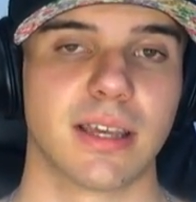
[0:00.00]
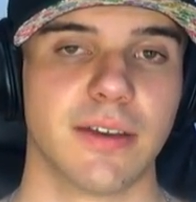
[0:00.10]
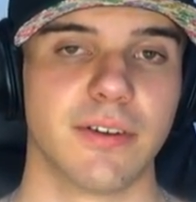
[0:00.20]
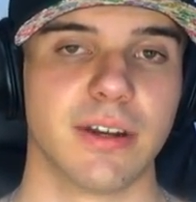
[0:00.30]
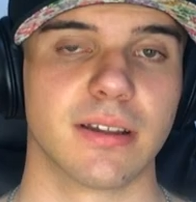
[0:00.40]

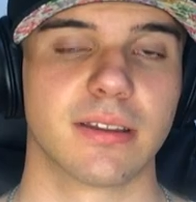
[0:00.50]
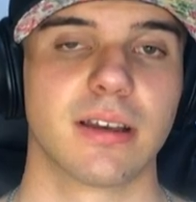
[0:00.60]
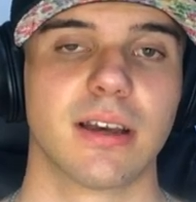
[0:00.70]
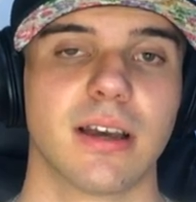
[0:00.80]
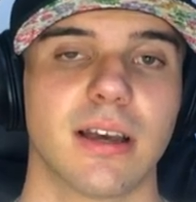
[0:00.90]
giving us
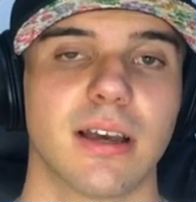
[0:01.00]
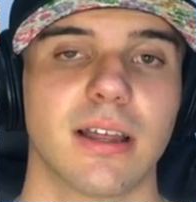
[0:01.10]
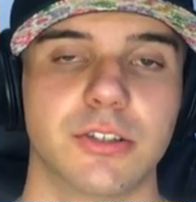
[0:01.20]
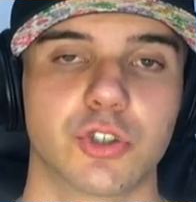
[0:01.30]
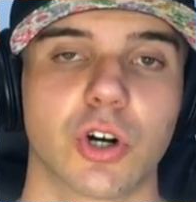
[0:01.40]

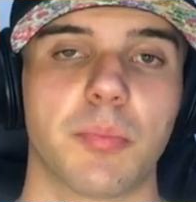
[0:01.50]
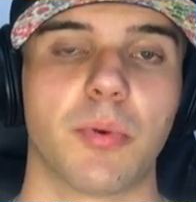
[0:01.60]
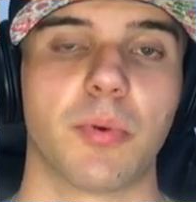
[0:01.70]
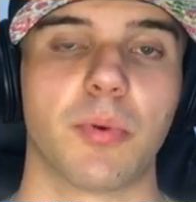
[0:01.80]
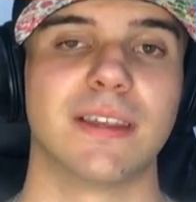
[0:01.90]
the drop
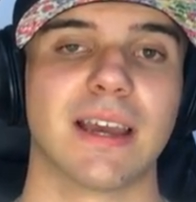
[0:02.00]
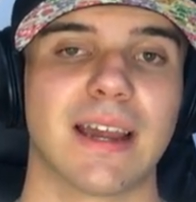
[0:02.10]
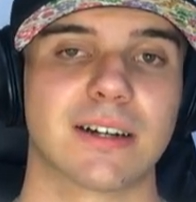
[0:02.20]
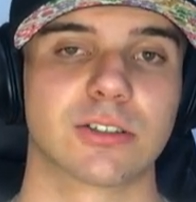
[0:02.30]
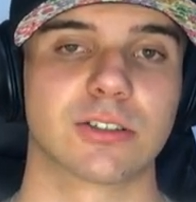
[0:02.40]
of the
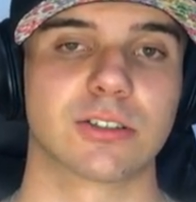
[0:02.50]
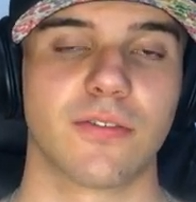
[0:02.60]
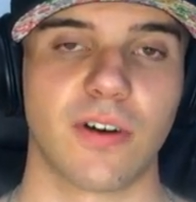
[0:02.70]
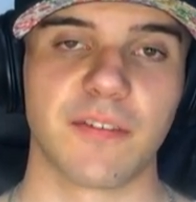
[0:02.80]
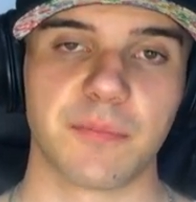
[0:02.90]
Air Jordan
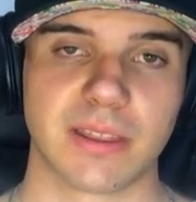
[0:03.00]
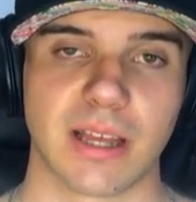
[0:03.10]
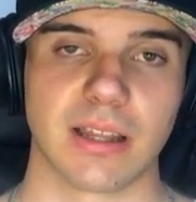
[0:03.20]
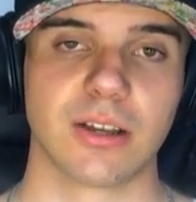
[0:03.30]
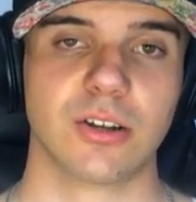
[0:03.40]
five
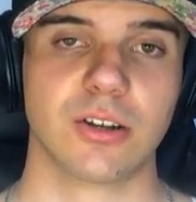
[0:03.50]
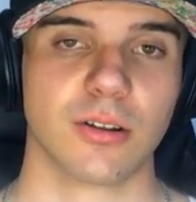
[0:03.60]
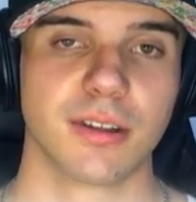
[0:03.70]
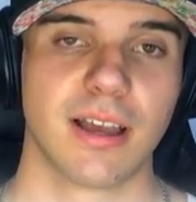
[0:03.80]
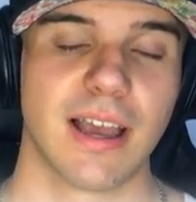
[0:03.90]
metallic
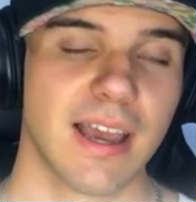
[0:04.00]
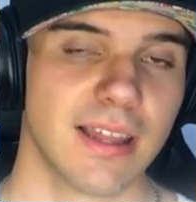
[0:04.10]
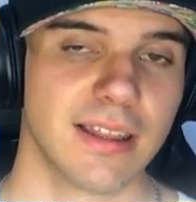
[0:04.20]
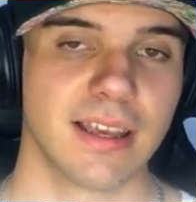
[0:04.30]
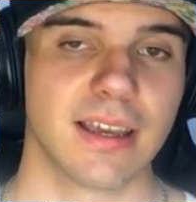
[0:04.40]
gold,
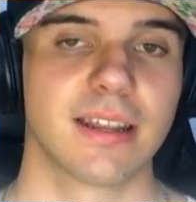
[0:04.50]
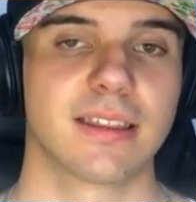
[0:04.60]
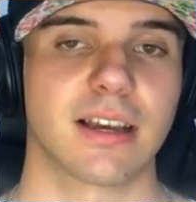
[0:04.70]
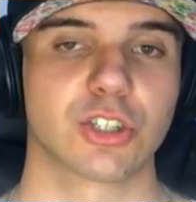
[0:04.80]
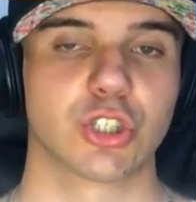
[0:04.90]
and it
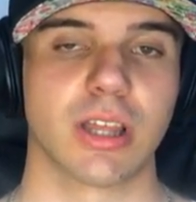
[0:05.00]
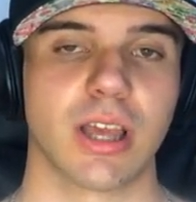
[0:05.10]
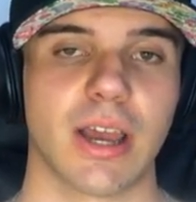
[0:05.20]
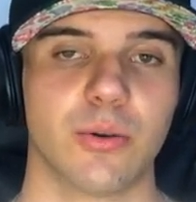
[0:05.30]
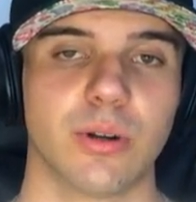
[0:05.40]
is actually
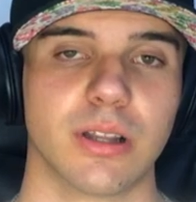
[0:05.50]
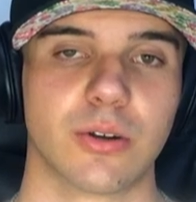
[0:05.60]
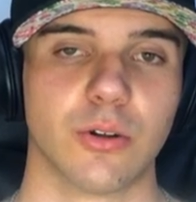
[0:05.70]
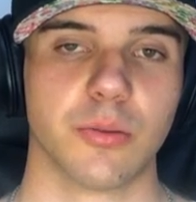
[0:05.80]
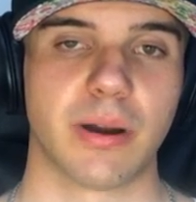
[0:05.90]
a really
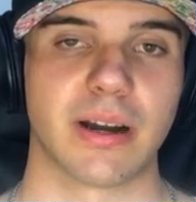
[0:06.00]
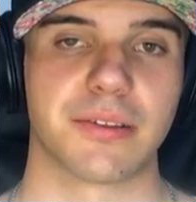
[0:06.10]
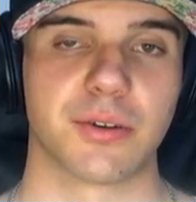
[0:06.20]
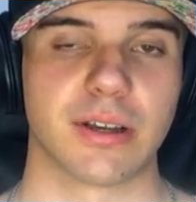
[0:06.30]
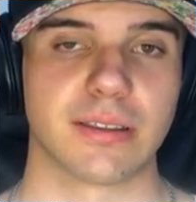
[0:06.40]
cool pair.
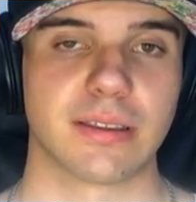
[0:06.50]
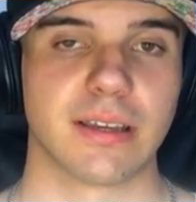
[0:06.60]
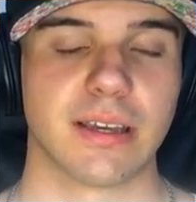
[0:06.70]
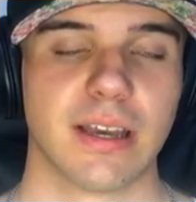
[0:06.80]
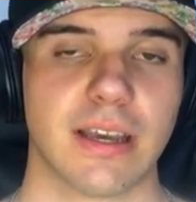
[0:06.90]
As you can
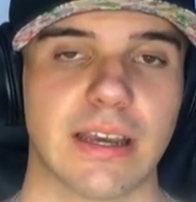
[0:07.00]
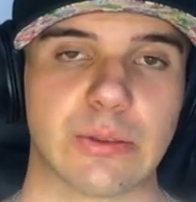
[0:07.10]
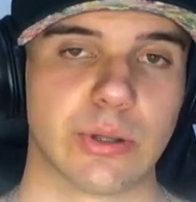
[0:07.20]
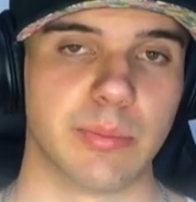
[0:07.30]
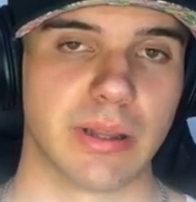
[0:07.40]
see,
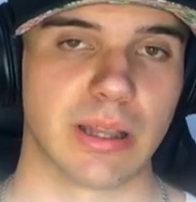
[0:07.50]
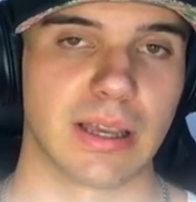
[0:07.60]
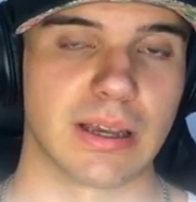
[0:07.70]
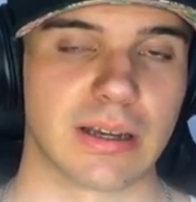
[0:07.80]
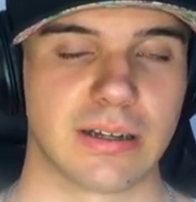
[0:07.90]
it will be
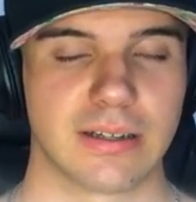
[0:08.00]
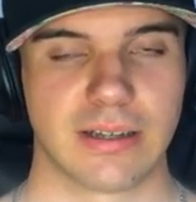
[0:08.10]
like